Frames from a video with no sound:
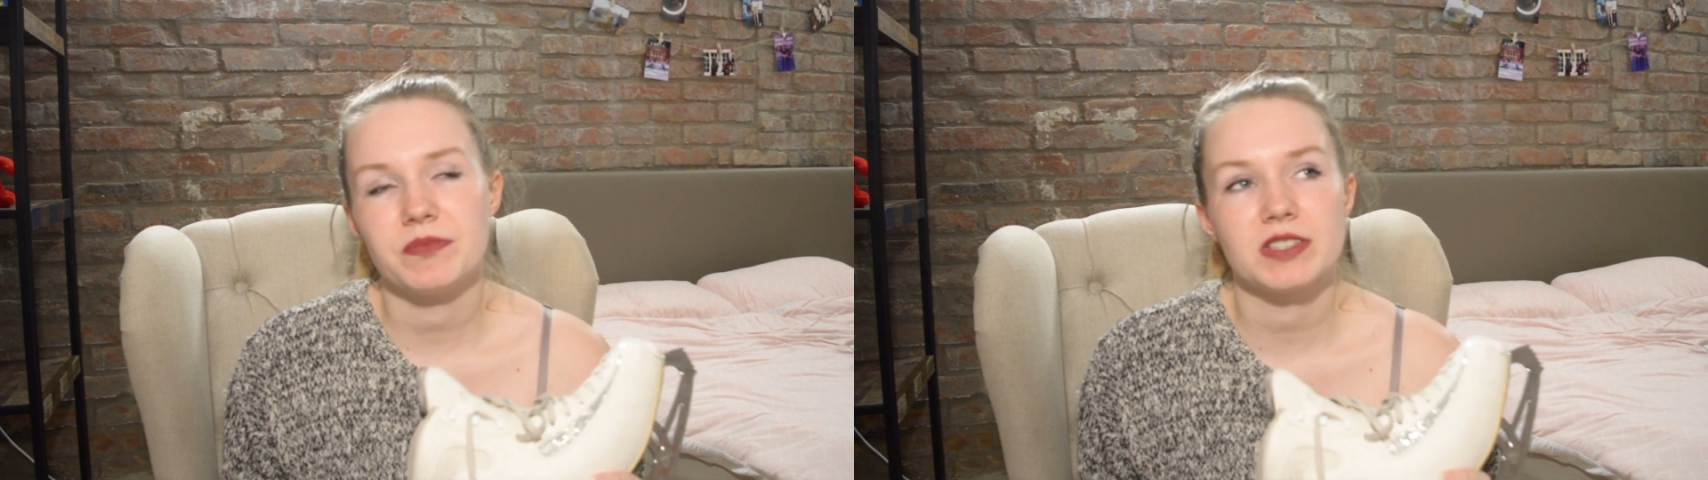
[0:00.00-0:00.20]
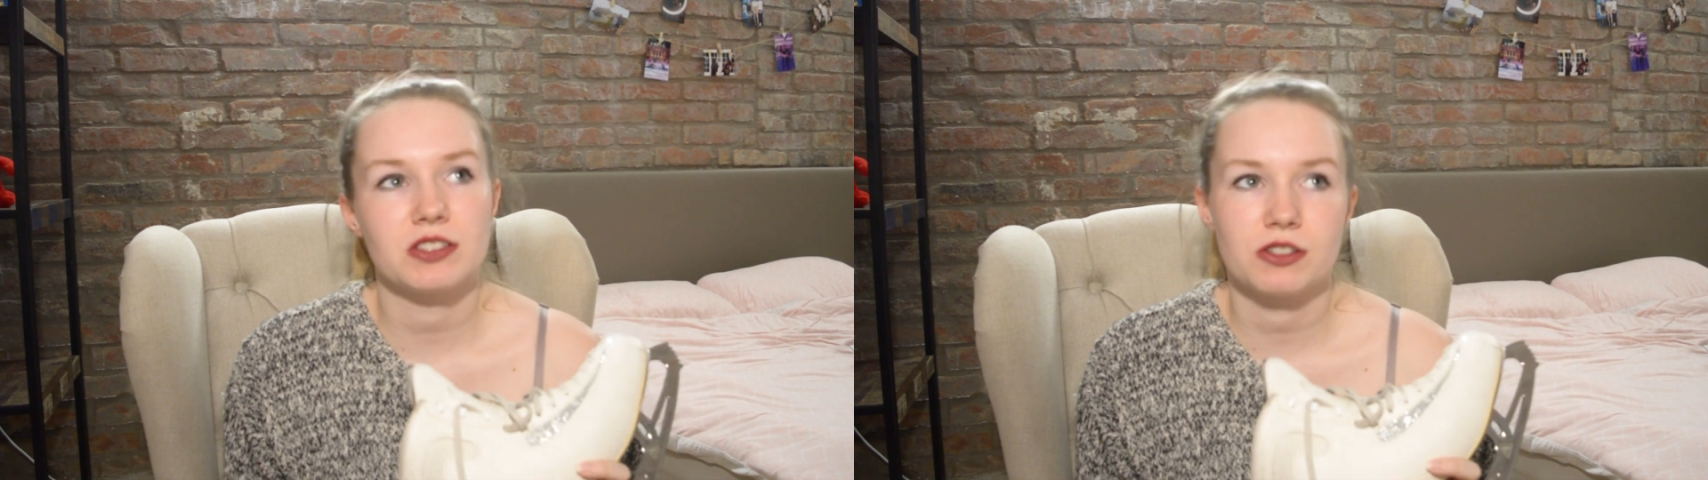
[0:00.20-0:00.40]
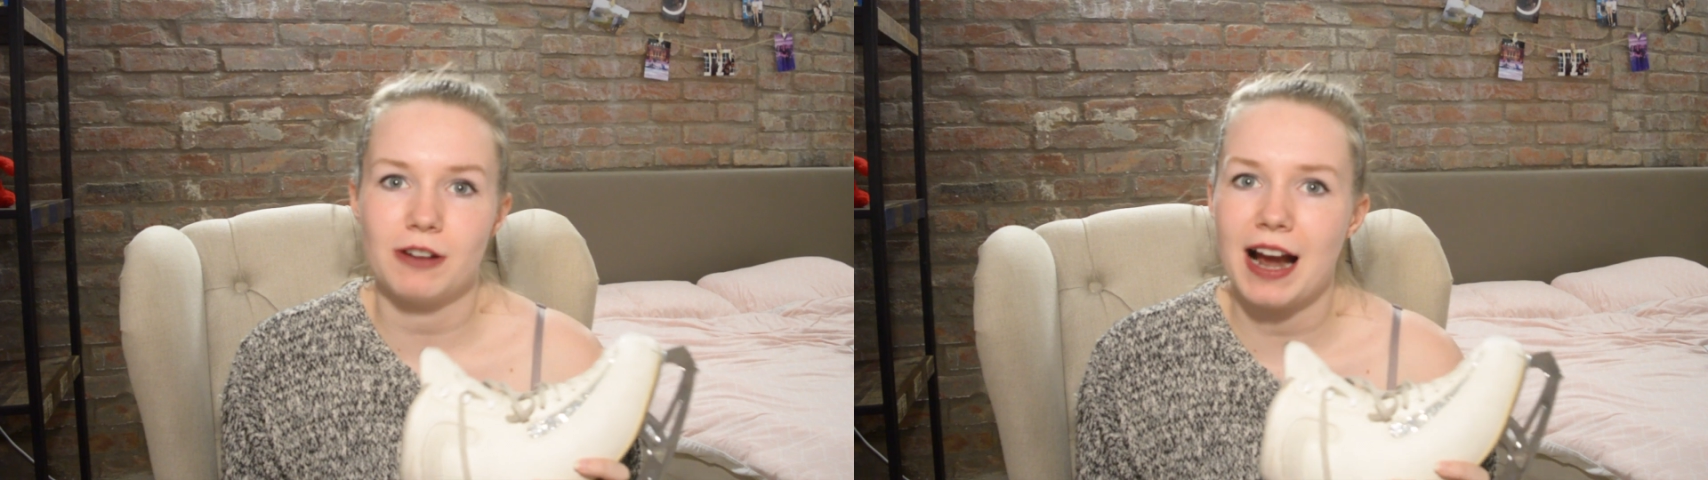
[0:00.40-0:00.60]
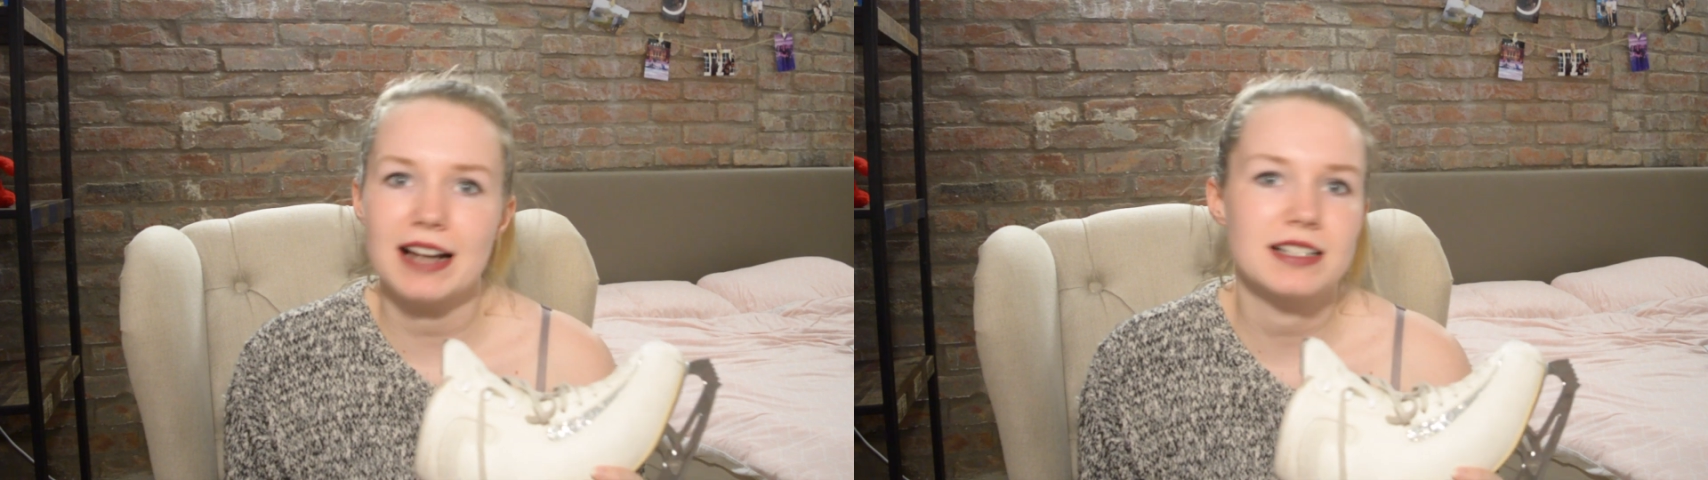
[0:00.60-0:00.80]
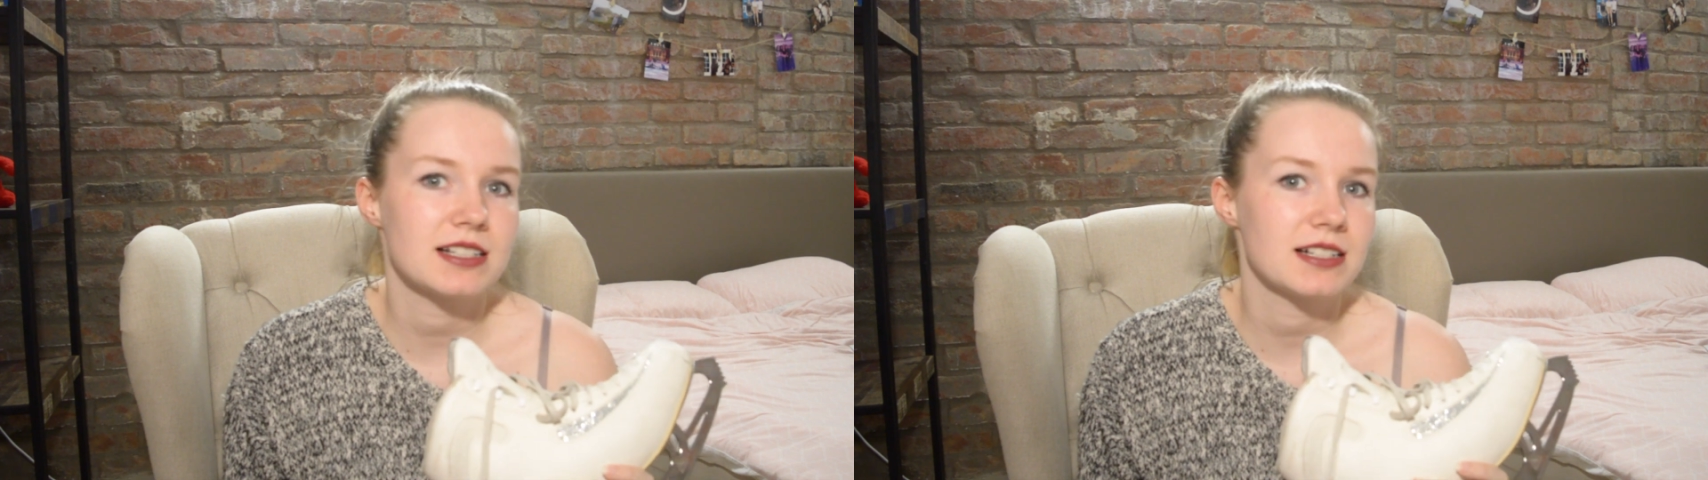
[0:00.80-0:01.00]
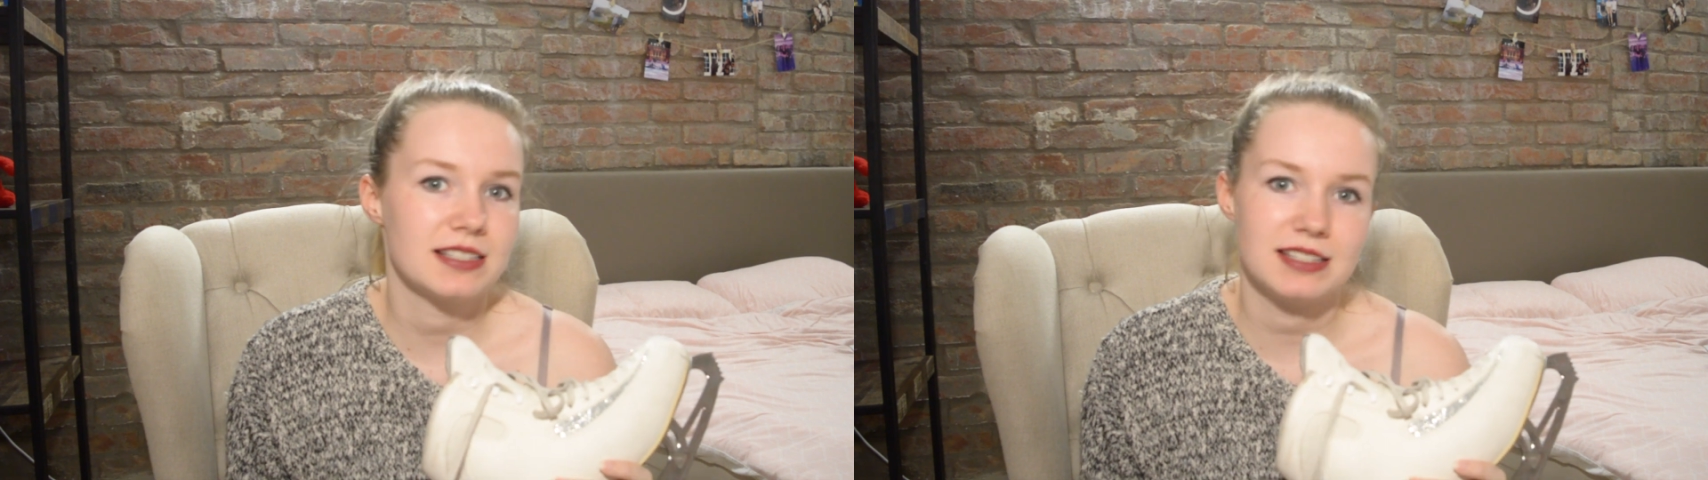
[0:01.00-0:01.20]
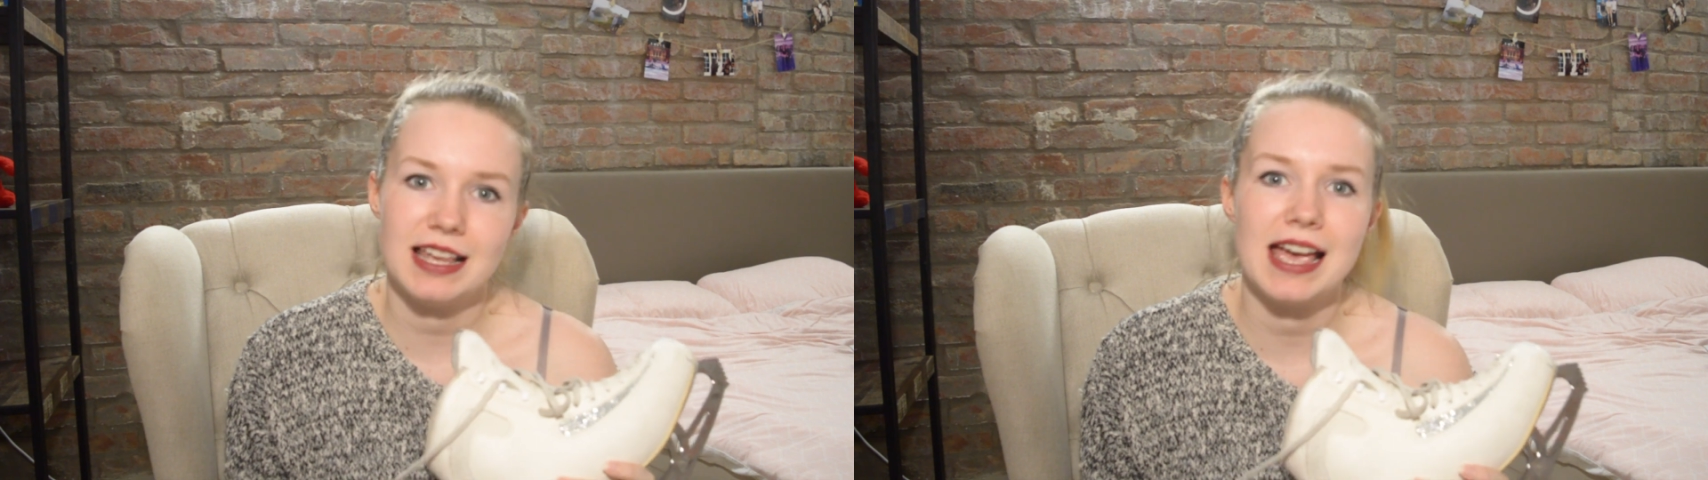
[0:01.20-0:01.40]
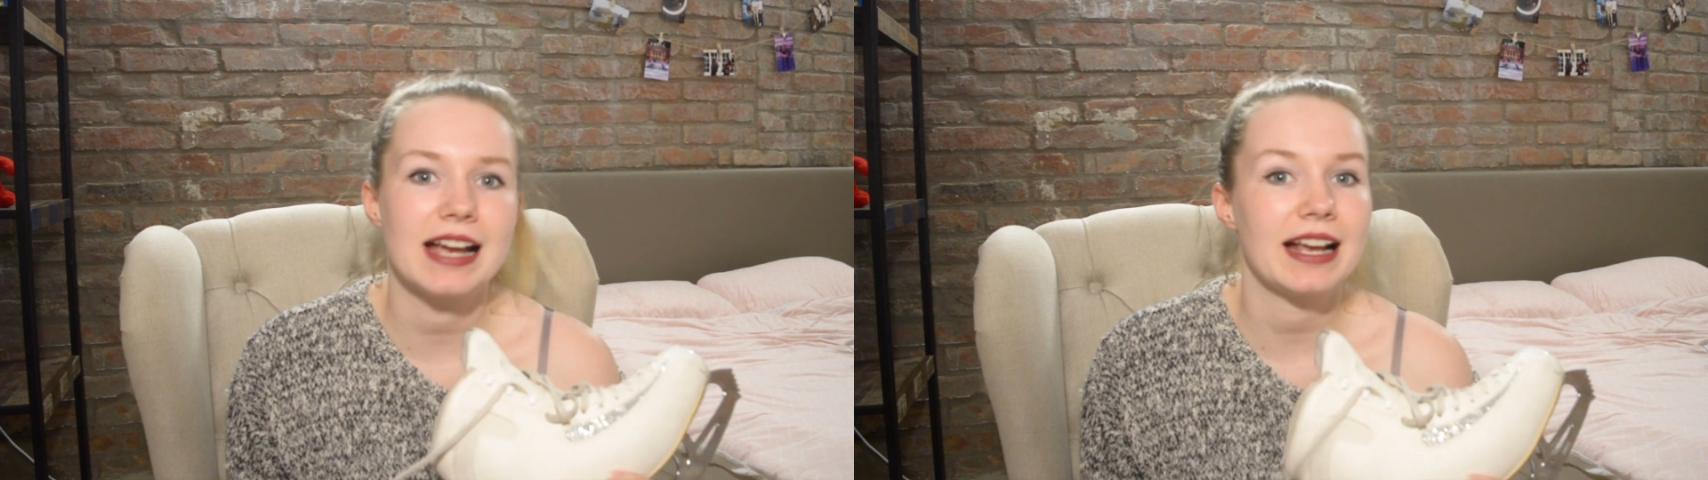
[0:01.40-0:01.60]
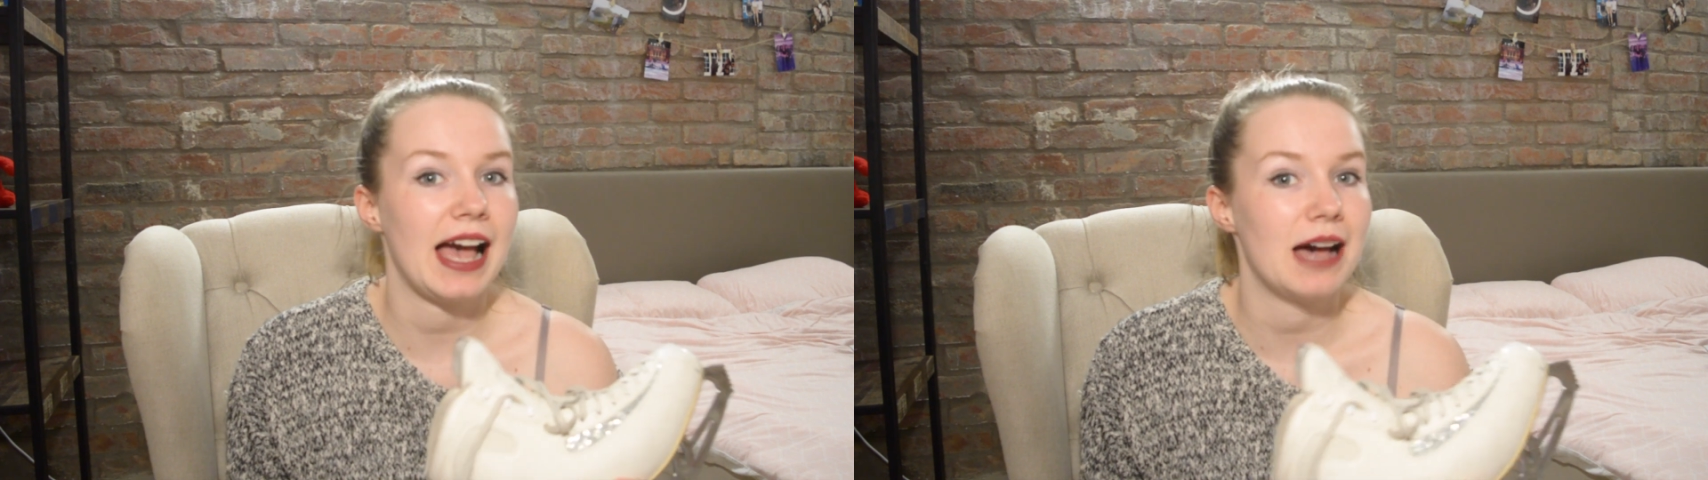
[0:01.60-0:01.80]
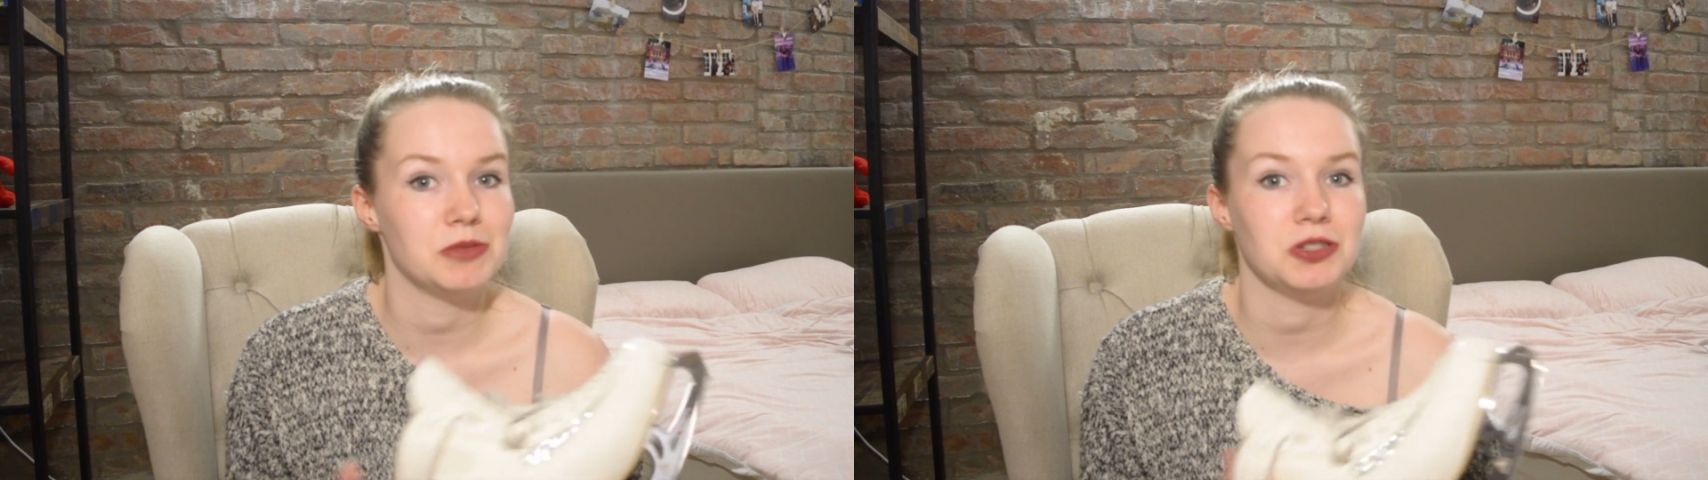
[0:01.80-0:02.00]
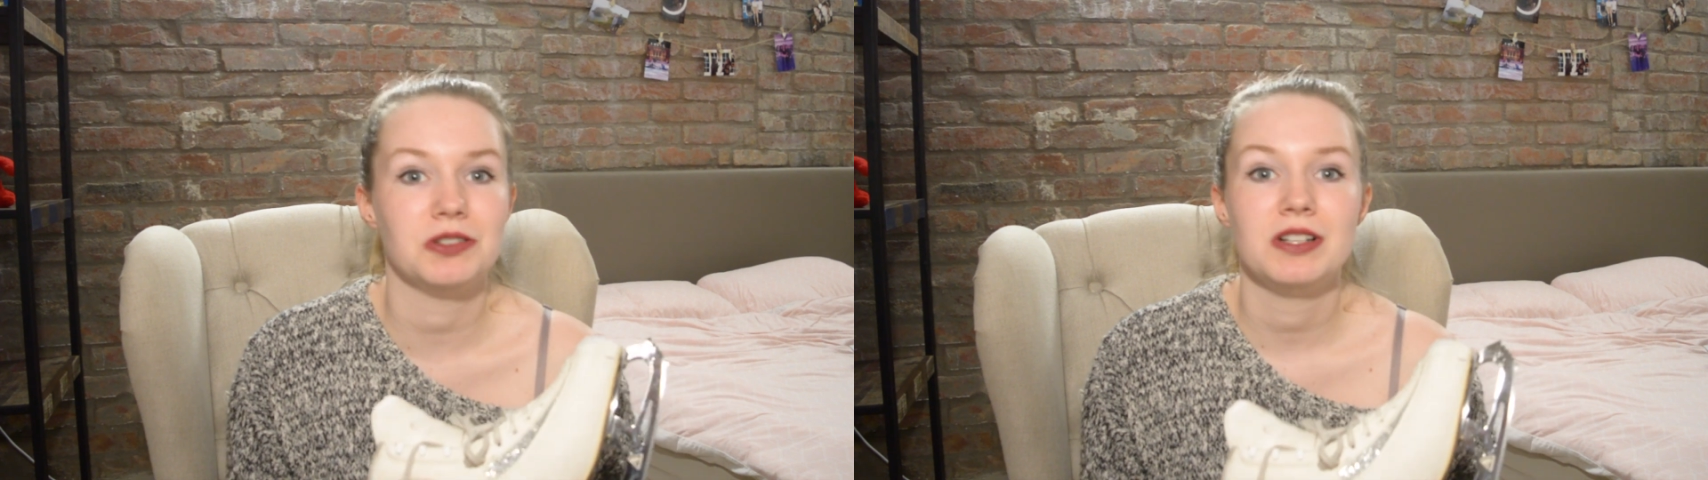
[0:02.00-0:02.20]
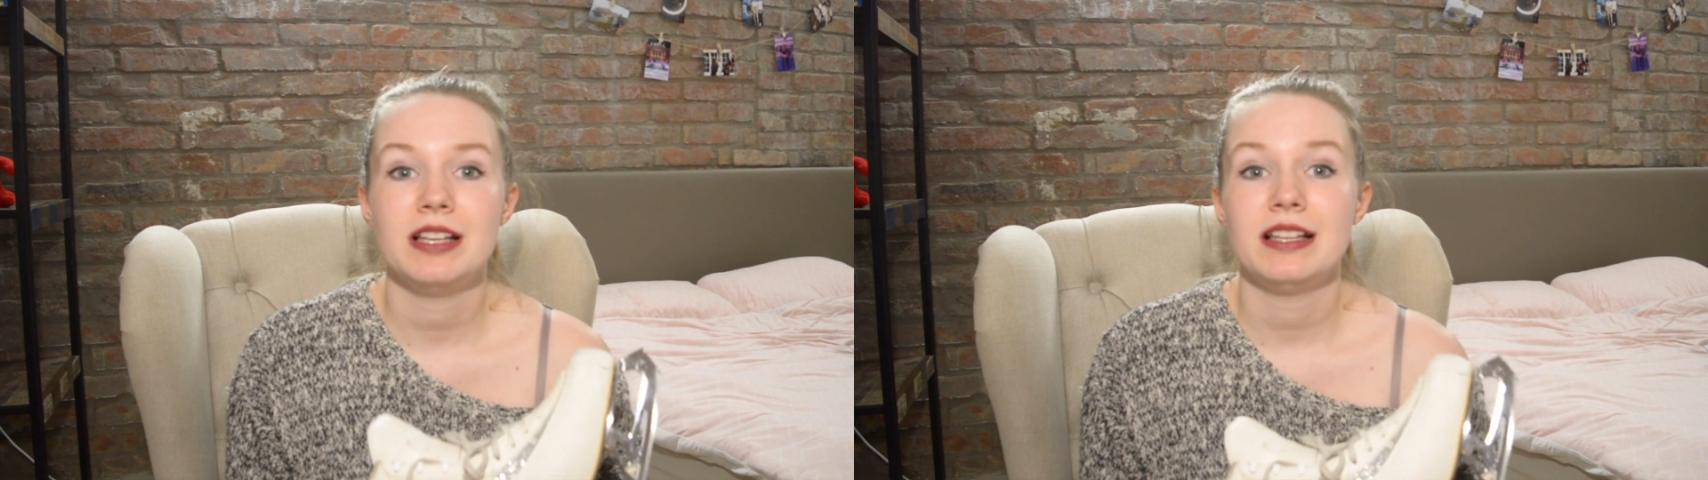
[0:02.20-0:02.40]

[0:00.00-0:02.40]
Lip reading: scratch, sit, camel,